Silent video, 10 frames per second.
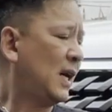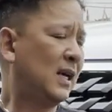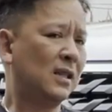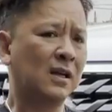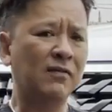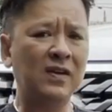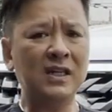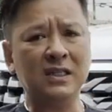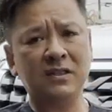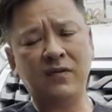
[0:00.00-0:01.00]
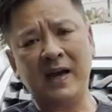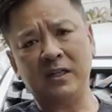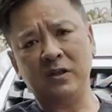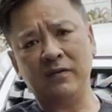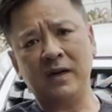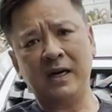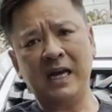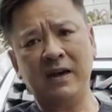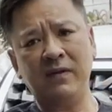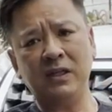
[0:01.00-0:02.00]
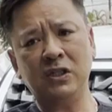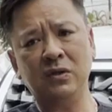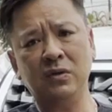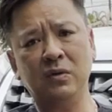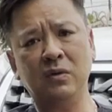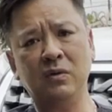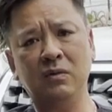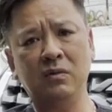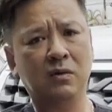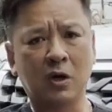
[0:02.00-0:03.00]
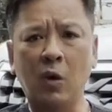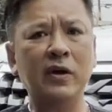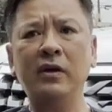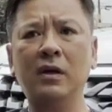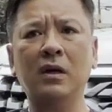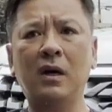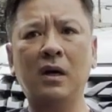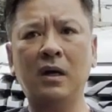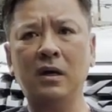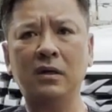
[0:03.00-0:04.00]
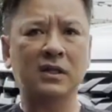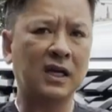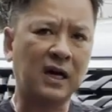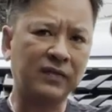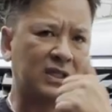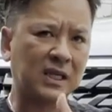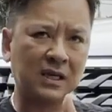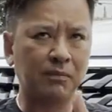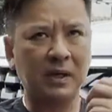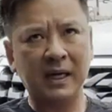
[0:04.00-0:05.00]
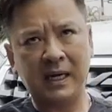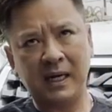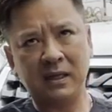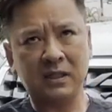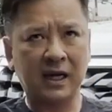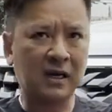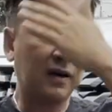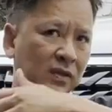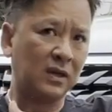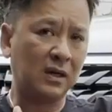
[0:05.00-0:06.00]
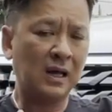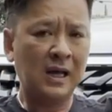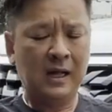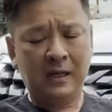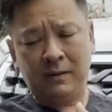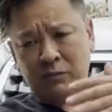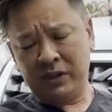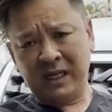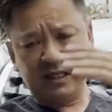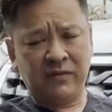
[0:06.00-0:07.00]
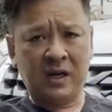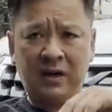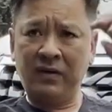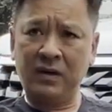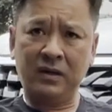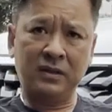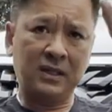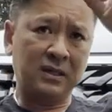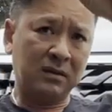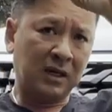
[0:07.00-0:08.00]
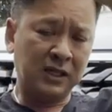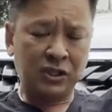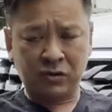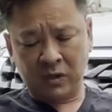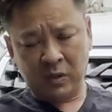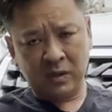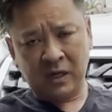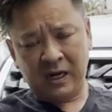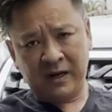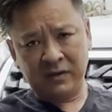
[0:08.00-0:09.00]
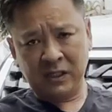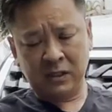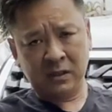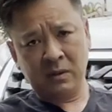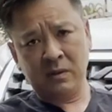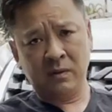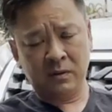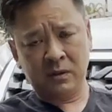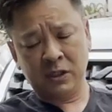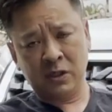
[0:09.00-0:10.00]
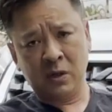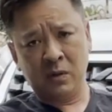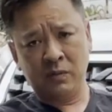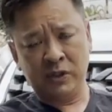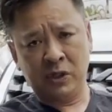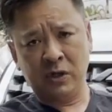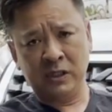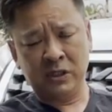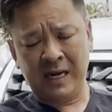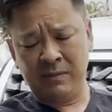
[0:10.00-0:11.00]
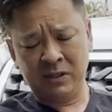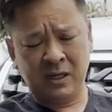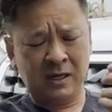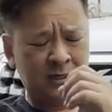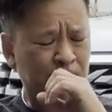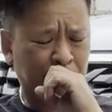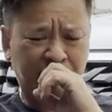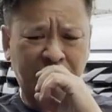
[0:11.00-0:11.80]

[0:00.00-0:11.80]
and the convenience factor of not having to go under your car, take off the skid plate, take off the protective covers and unscrew it off just to just to go return it to Amazon